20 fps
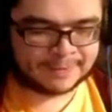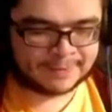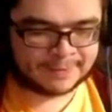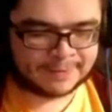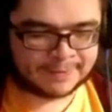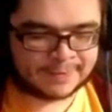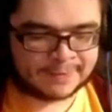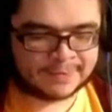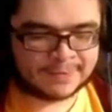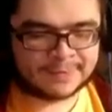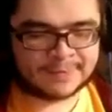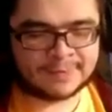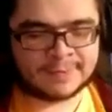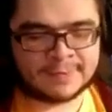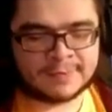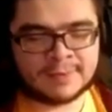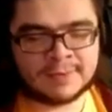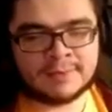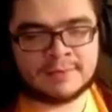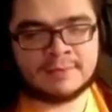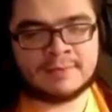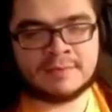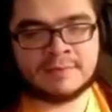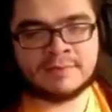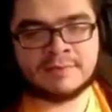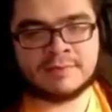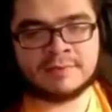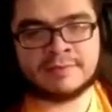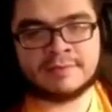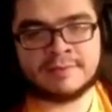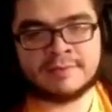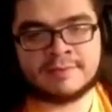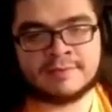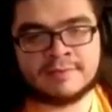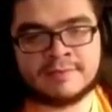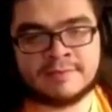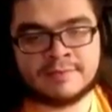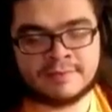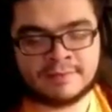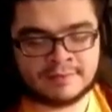
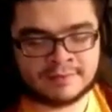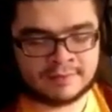No words are spoken by the person on screen.